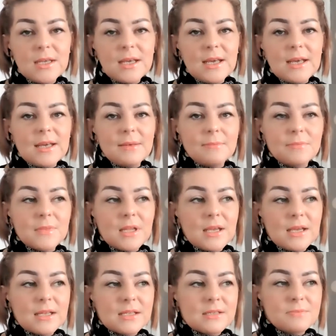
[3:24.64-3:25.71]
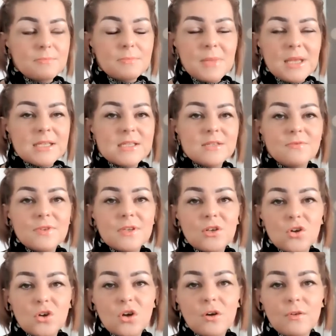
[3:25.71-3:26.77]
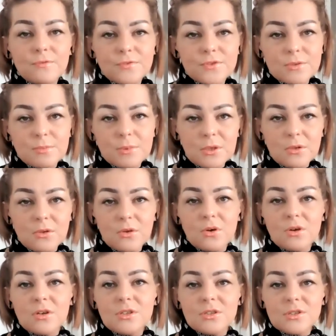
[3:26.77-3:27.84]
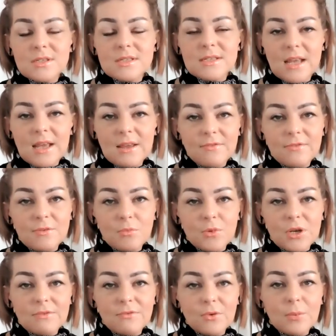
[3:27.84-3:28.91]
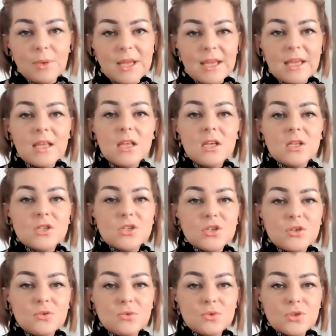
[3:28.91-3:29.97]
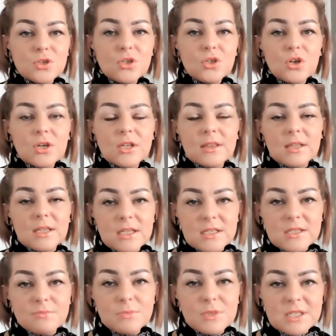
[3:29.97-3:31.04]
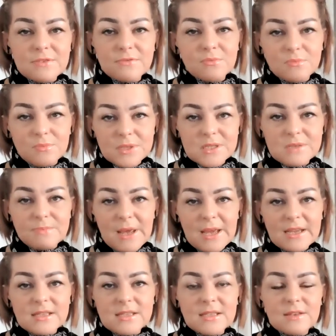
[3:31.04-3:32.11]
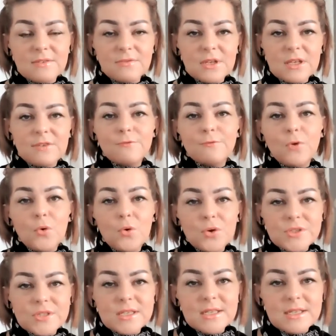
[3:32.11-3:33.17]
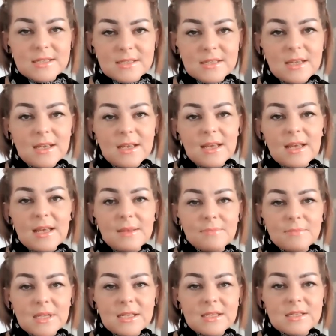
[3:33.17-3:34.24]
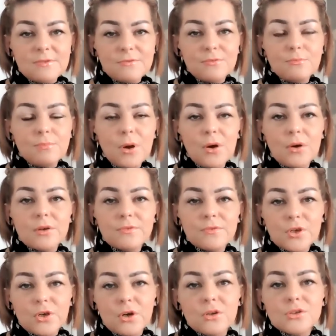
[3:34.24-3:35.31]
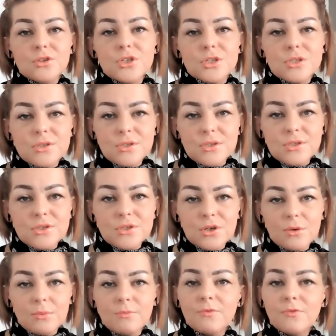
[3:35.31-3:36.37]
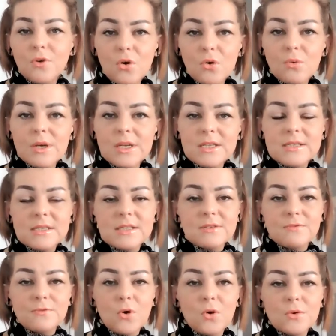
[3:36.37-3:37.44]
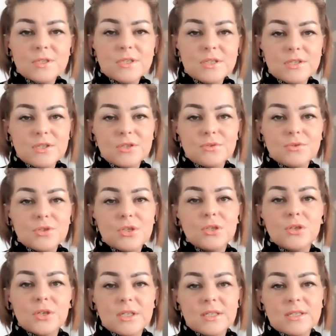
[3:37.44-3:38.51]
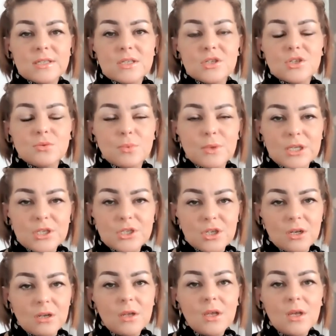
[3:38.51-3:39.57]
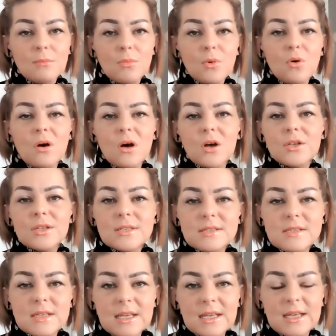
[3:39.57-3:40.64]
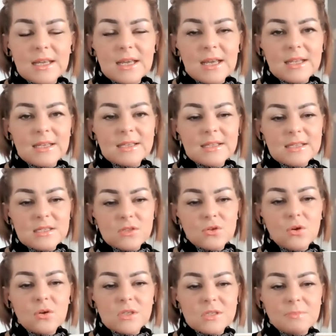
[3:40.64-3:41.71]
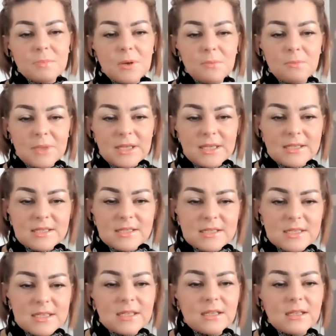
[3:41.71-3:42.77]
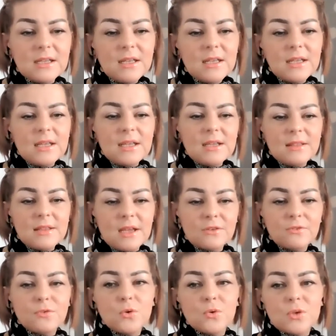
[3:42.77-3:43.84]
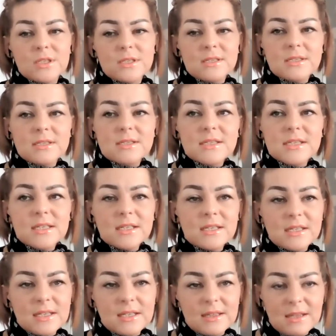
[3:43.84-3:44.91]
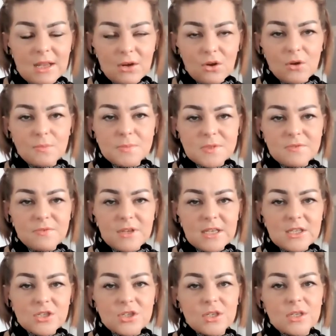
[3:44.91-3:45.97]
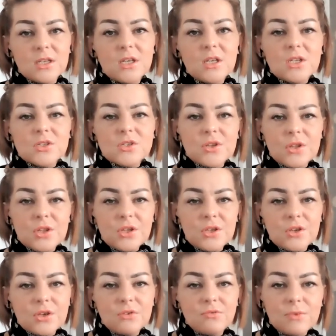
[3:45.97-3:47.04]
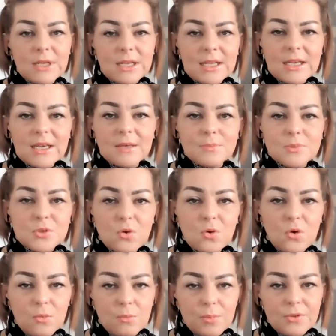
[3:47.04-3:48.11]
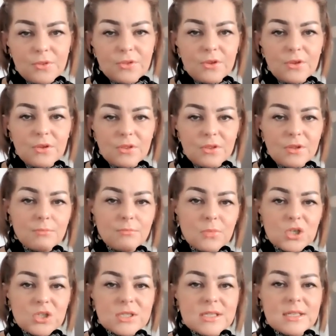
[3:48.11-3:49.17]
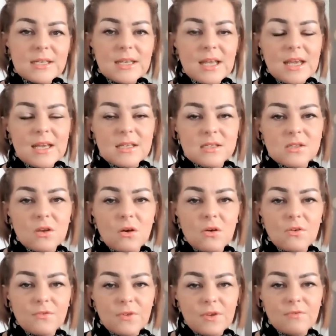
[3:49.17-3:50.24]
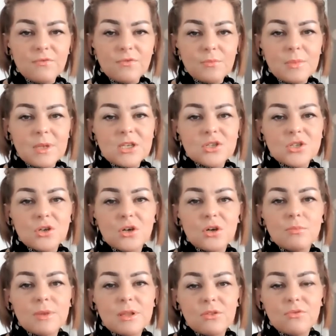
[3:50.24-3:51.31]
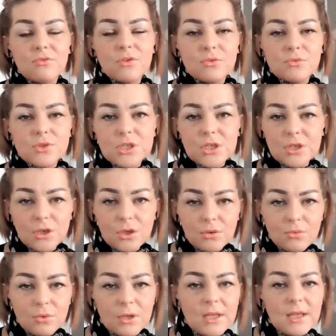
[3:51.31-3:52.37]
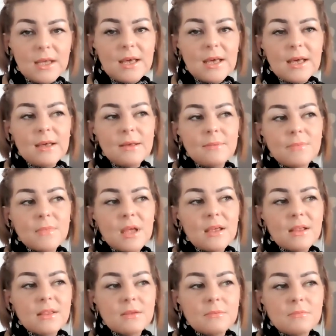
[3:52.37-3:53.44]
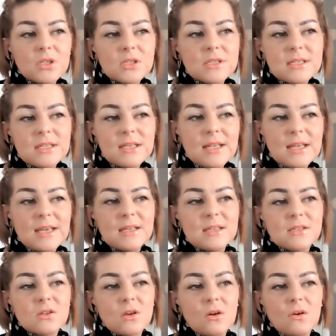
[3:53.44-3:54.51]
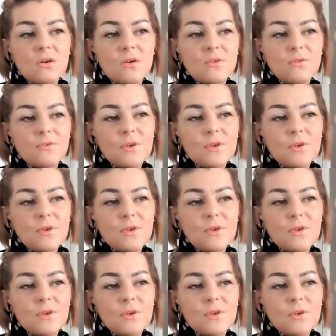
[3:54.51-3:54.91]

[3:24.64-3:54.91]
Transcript: and made to feel uncomfortable or unsafe in whatever way, to look at things from a different perspective. It forces a different part of your consciousness to come forward. It forces you to look at a situation more honestly. And this talks about being still in that focus, still in that observation, so that you can really absorb the multi-layers of information coming through to you, the multi-layers of